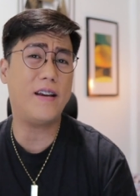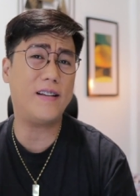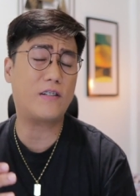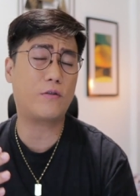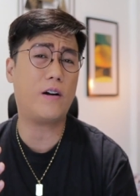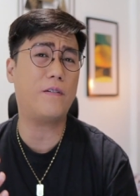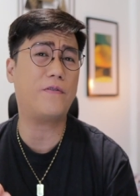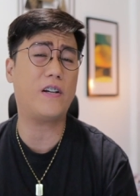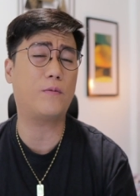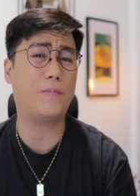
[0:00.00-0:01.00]
Instagram,
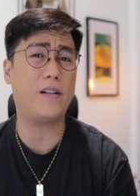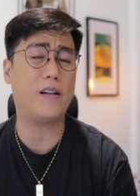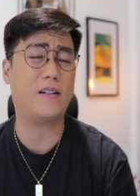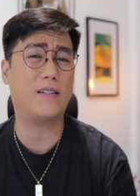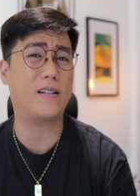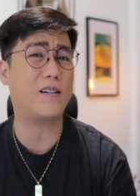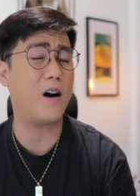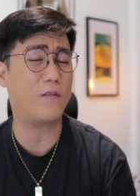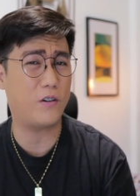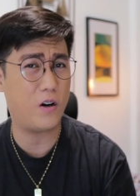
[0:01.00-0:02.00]
Facebook, Patreon,
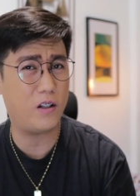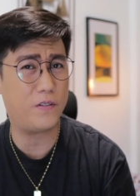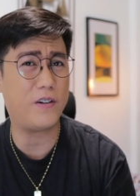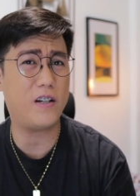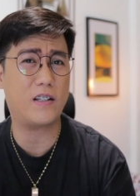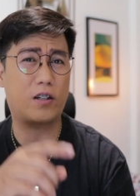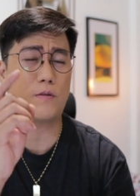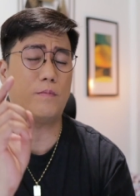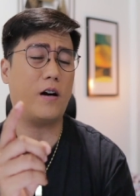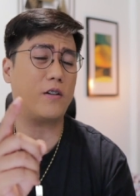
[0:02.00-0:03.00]
TikTok for all of you.
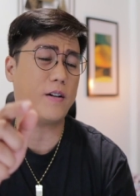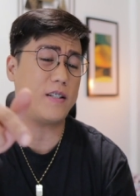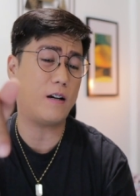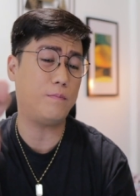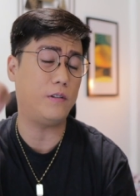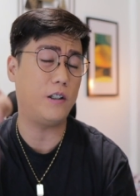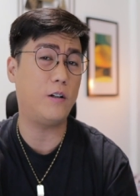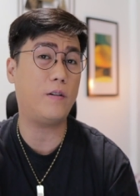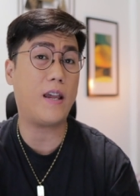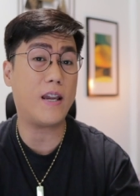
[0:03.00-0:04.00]
Description box right down
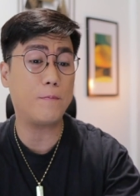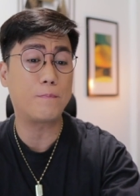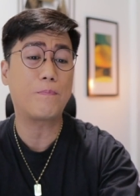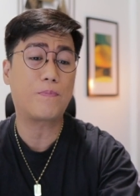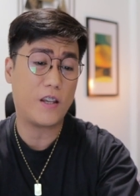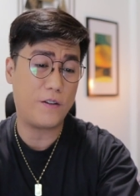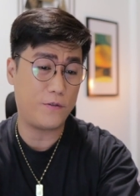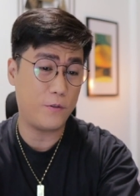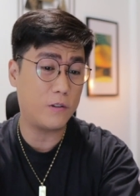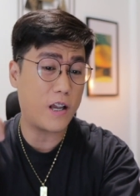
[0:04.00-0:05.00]
below. And
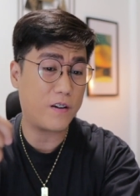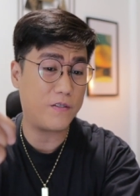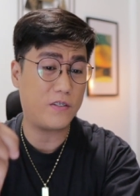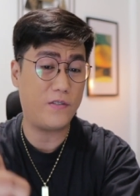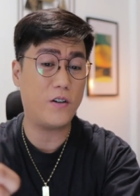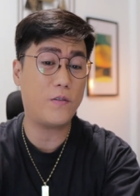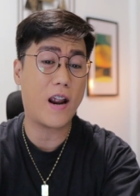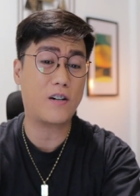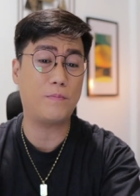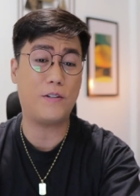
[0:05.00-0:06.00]
if you like this video
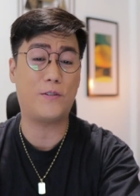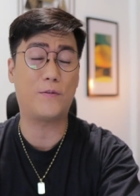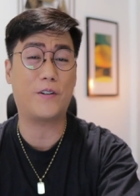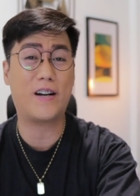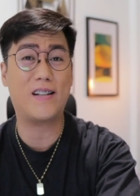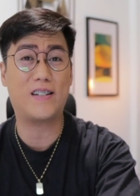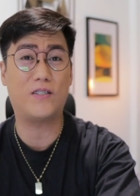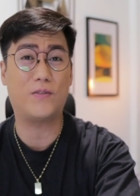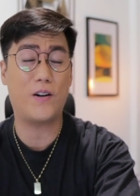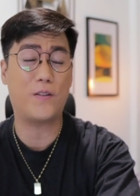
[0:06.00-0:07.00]
reaction, please don't forget to
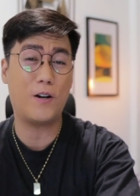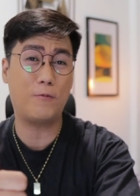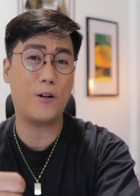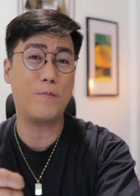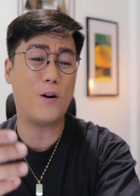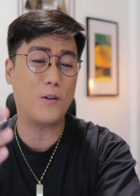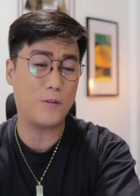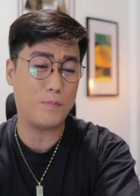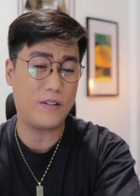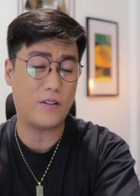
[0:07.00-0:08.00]
give this video a thumbs up.
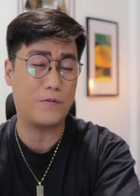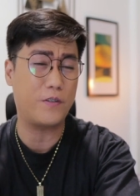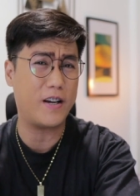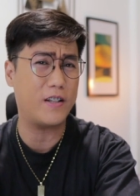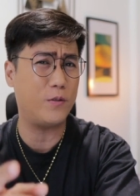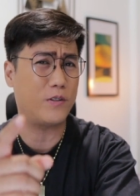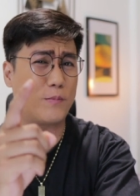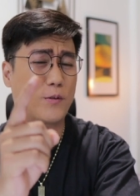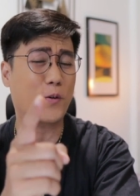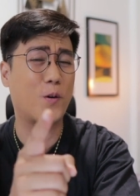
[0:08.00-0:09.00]
Also, please don't forget to
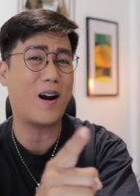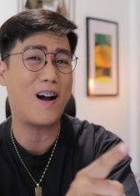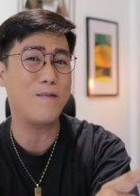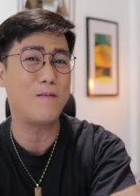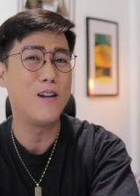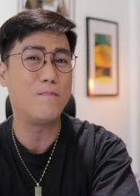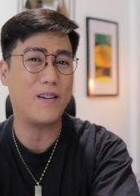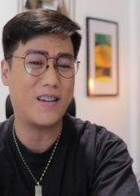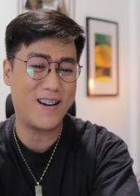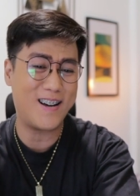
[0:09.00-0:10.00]
subscribe
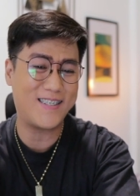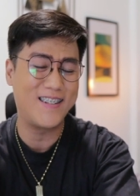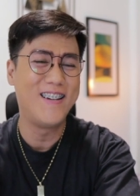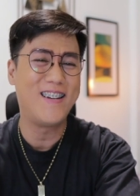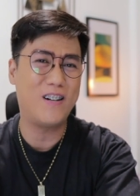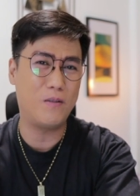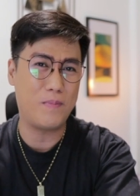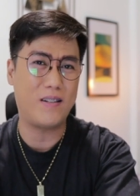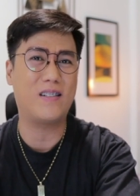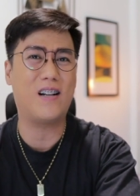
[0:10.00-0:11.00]
because it
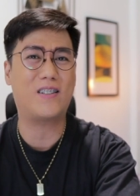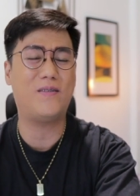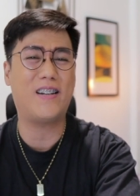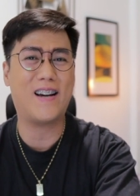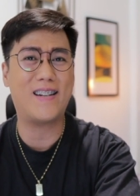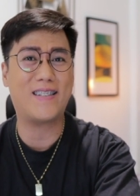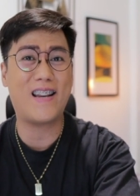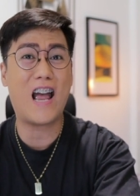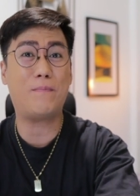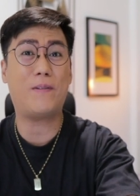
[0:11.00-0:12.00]
really means a lot to me, guys.
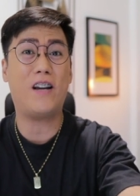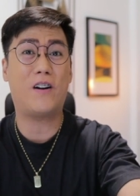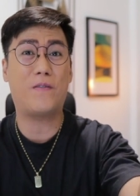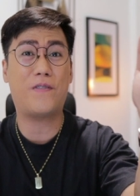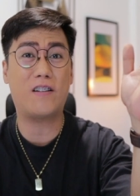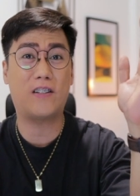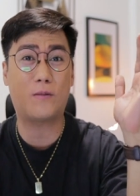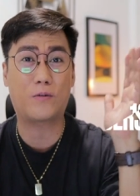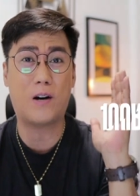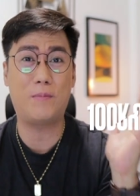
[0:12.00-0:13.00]
And happy 100,000
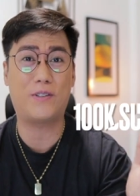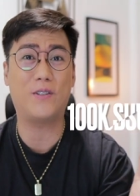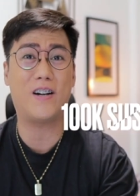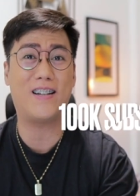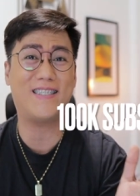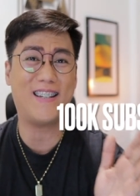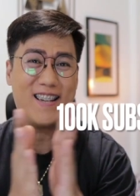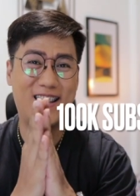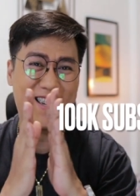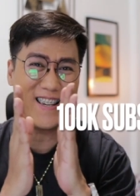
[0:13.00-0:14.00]
subscribers to us.
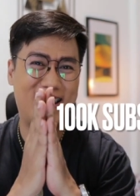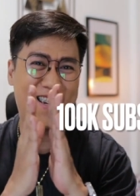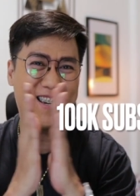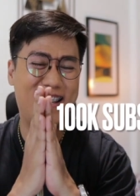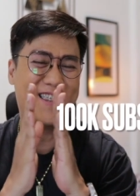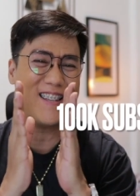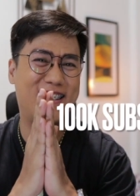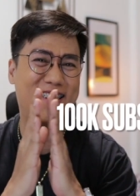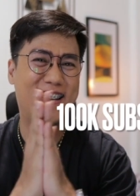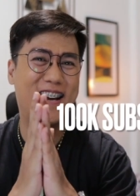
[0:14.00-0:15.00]
Yay!
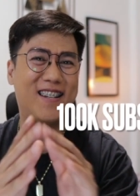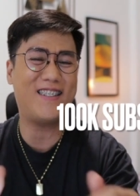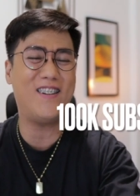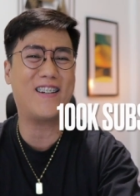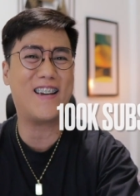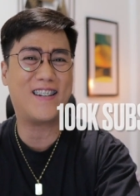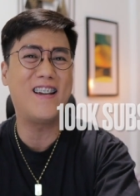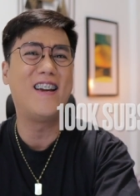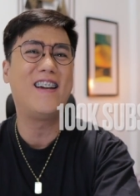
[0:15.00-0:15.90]
Thank you, guys. See you again